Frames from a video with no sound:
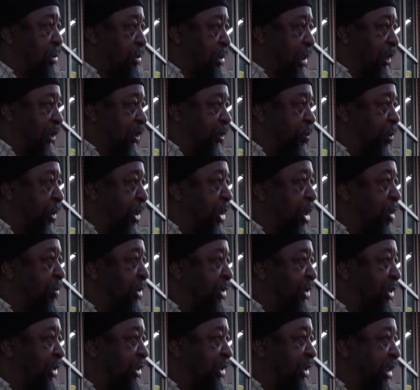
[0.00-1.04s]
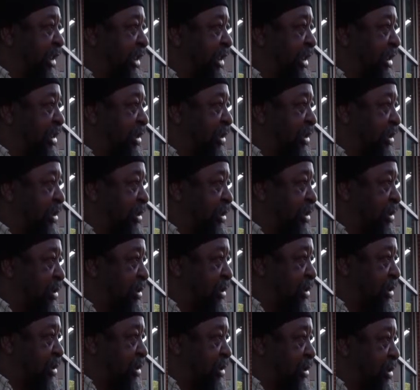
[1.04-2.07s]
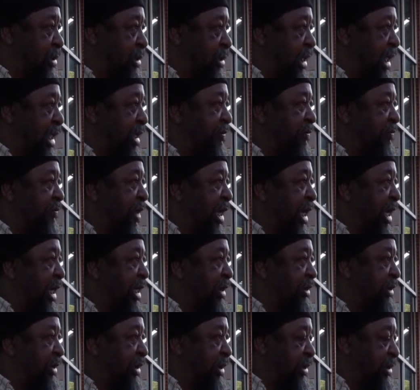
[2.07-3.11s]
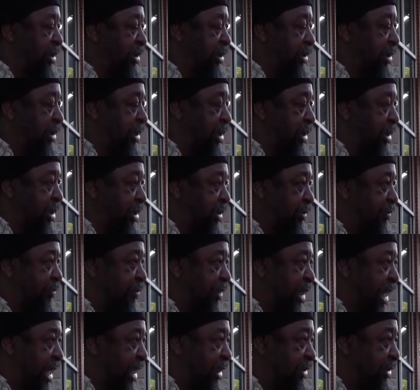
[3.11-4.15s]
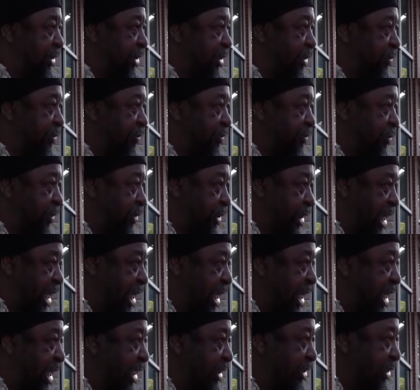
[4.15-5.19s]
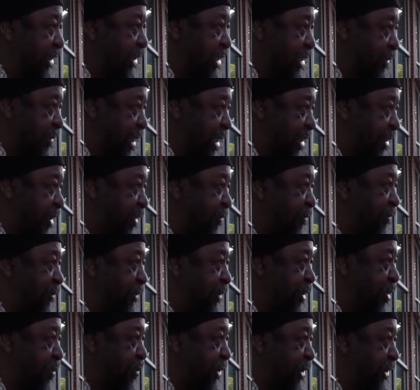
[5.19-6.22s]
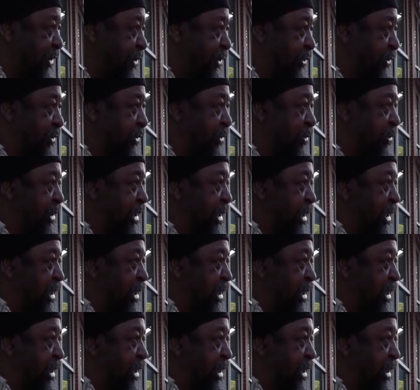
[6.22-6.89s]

that sperm is a seed, and it finds the, the uh, uh, finds her eggs that come out of her fallopian tube,